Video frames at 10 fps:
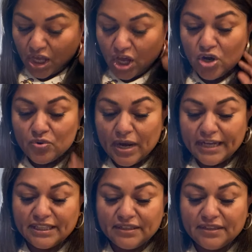Oh,
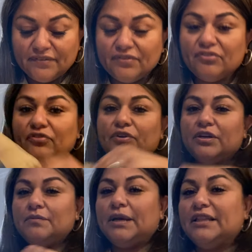I think this is
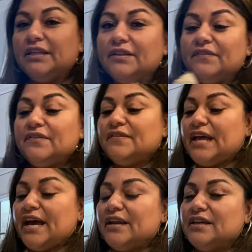
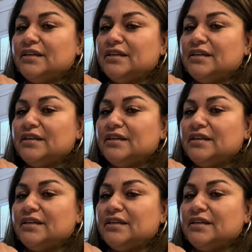that